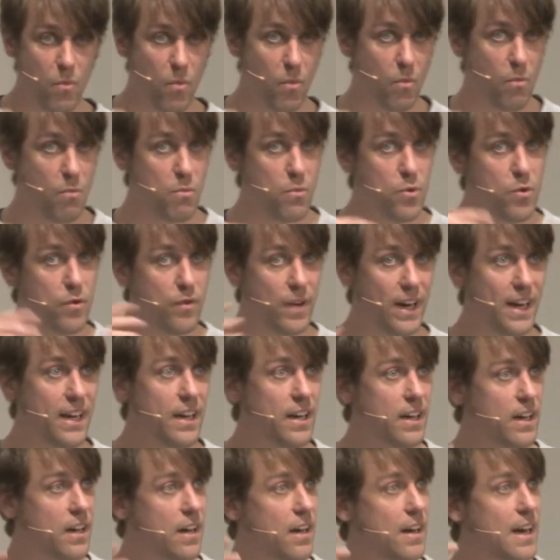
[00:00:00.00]

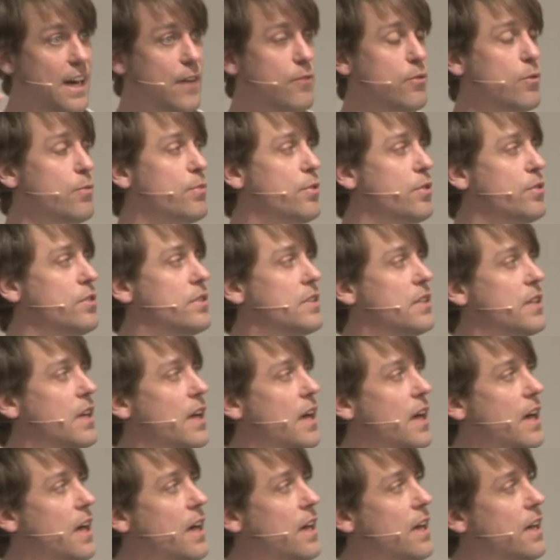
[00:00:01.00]
Moving an attribute,
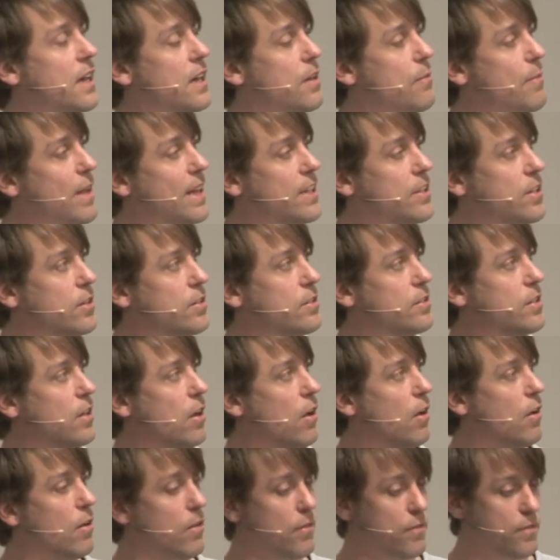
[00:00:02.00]
a method
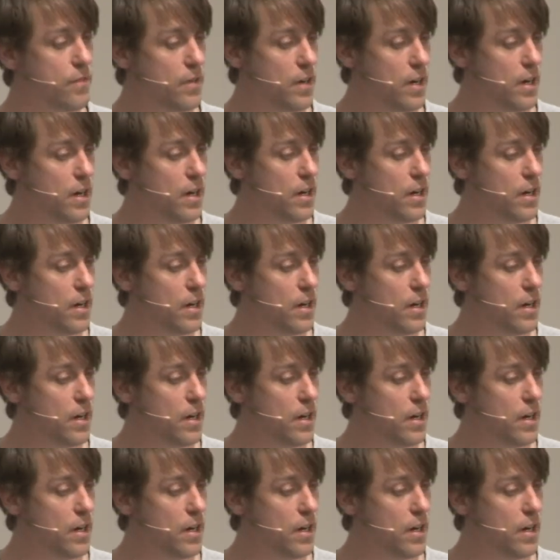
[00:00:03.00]
of